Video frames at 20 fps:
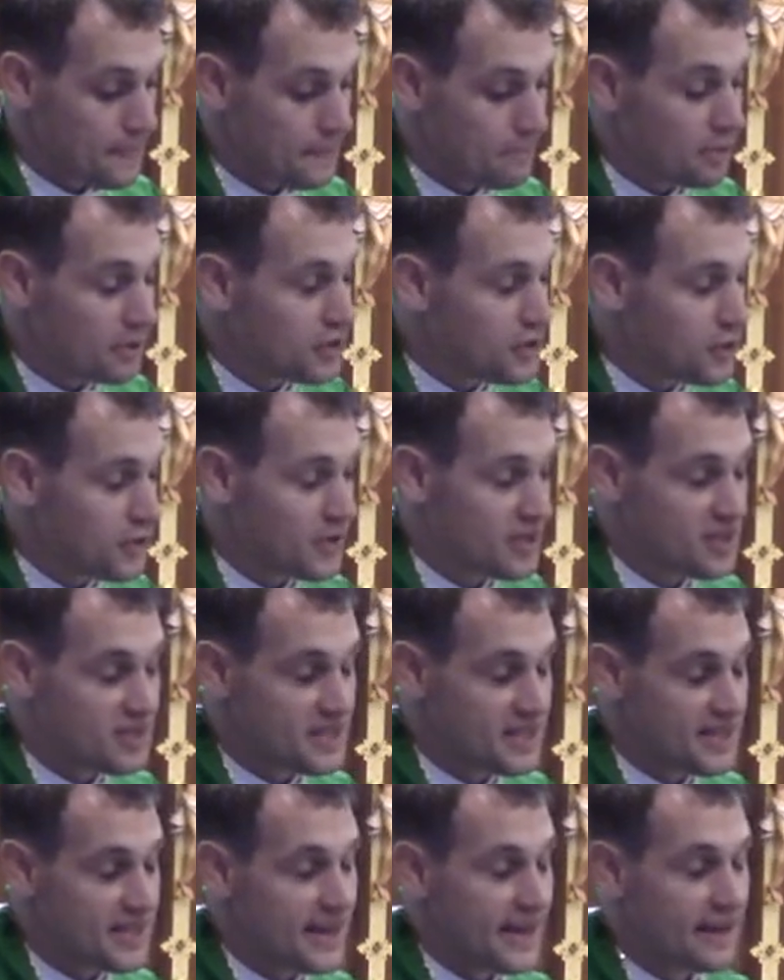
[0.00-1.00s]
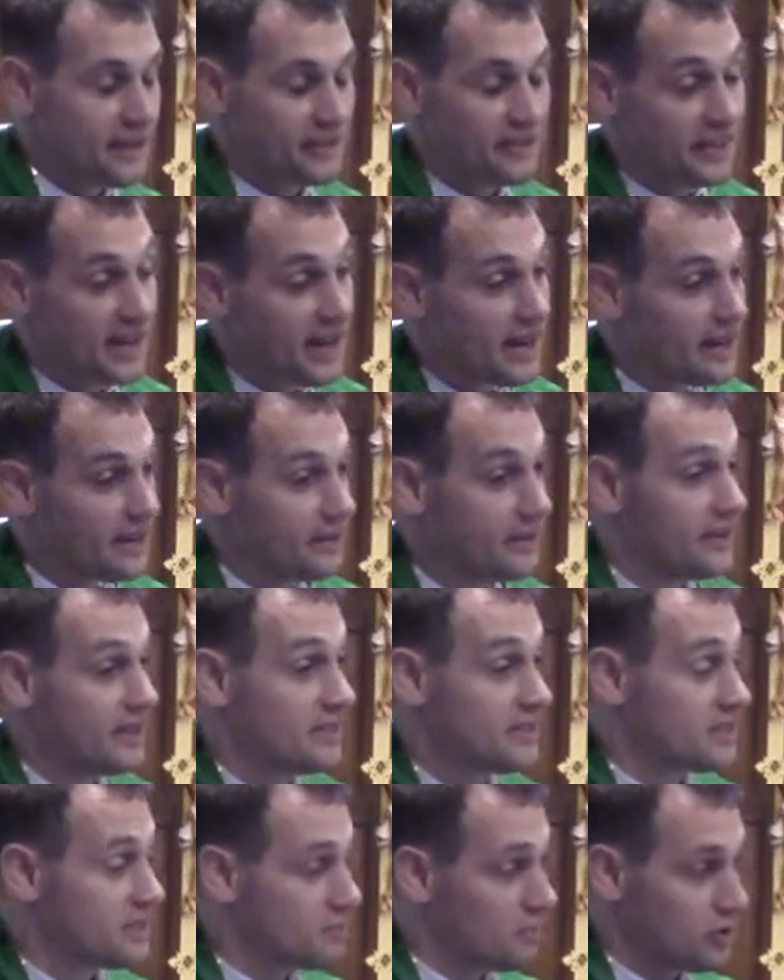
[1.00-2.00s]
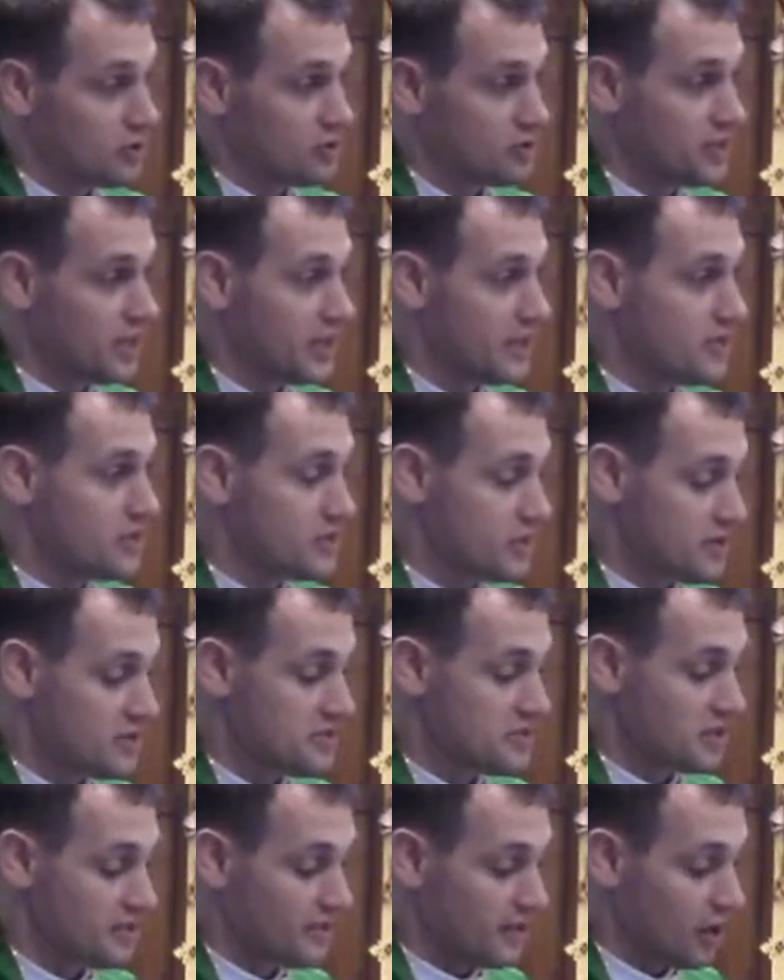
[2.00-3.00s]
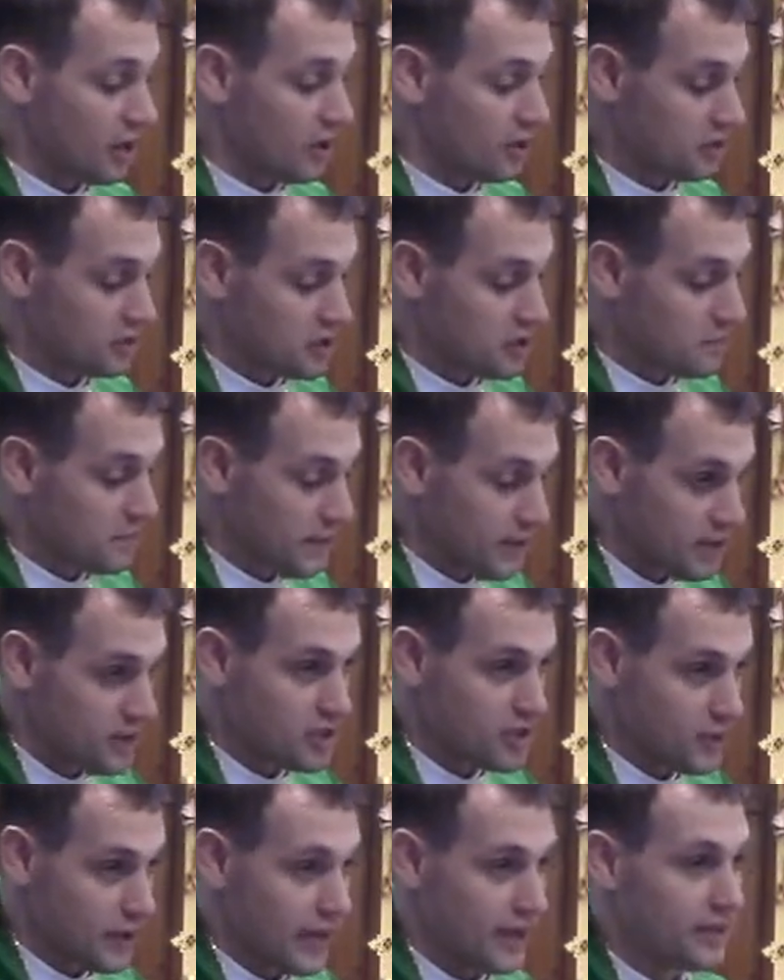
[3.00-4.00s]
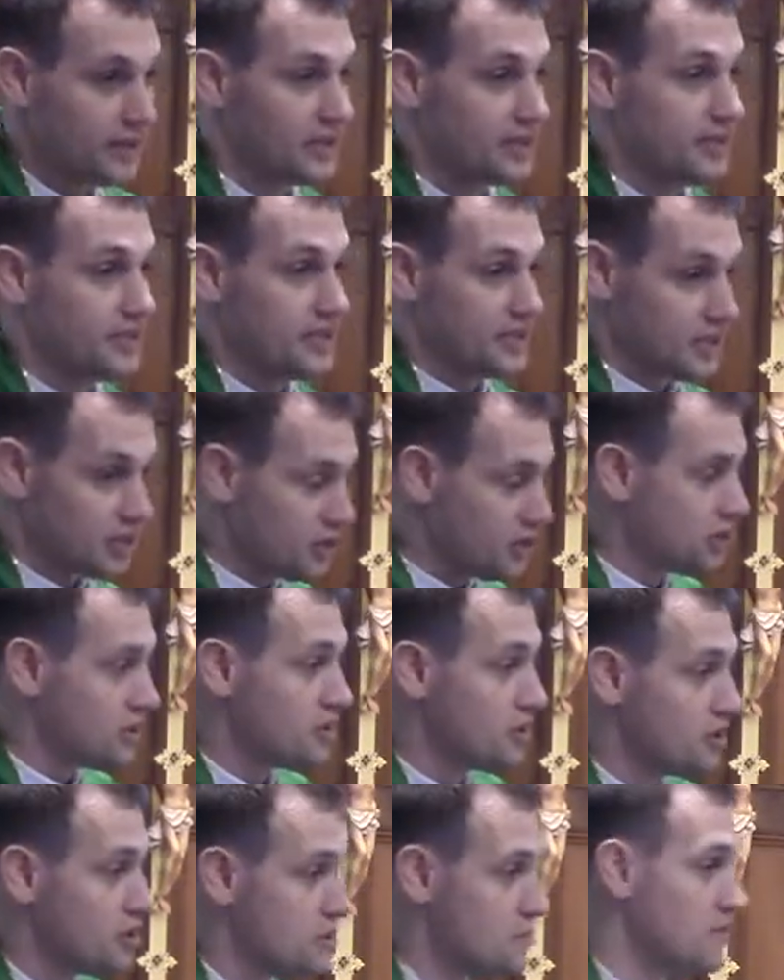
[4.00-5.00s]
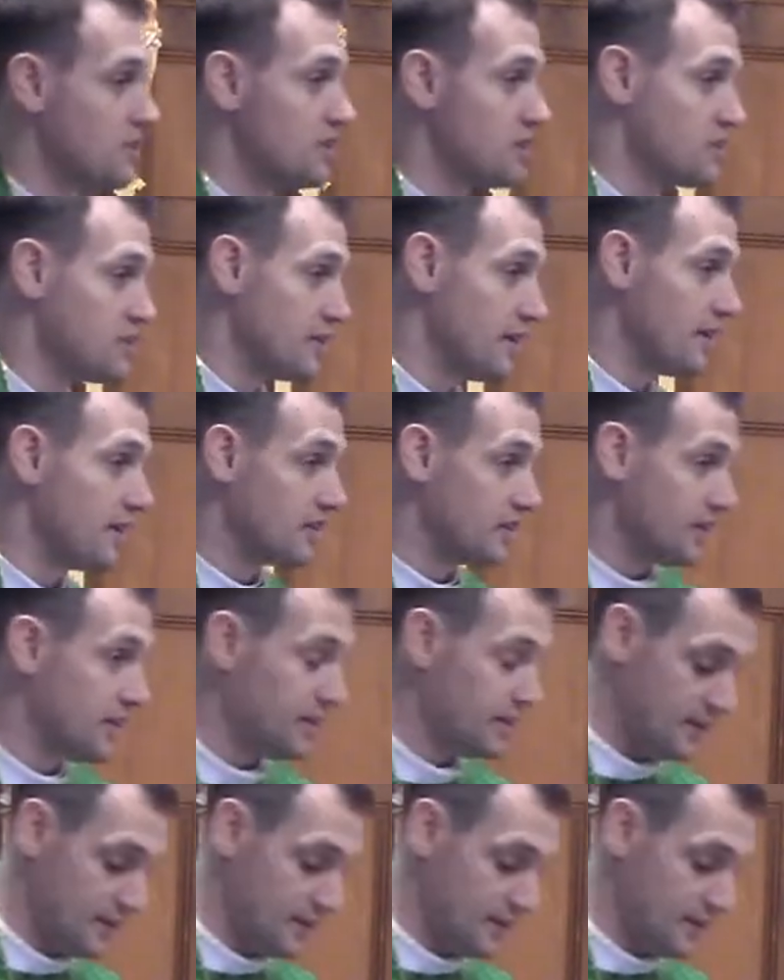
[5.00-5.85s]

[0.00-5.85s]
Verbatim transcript: But you can see how that is the most dangerous of all spirituality, is Christian spirituality.